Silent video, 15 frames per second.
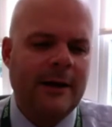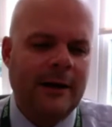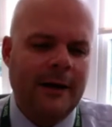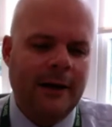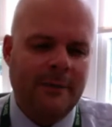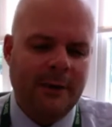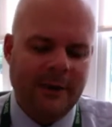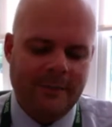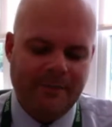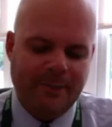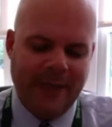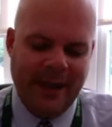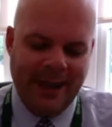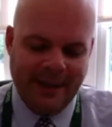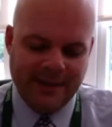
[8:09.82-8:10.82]
But
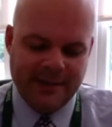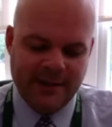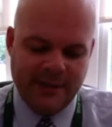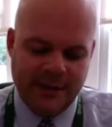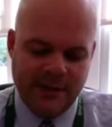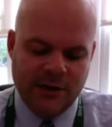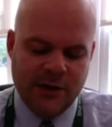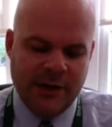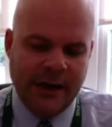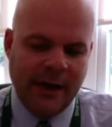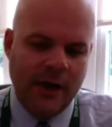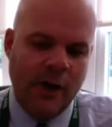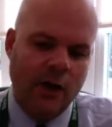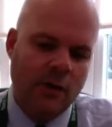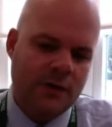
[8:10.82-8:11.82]
as each day
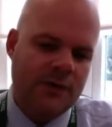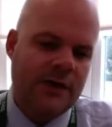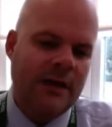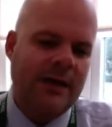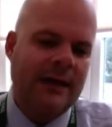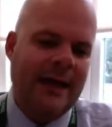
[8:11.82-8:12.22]
goes,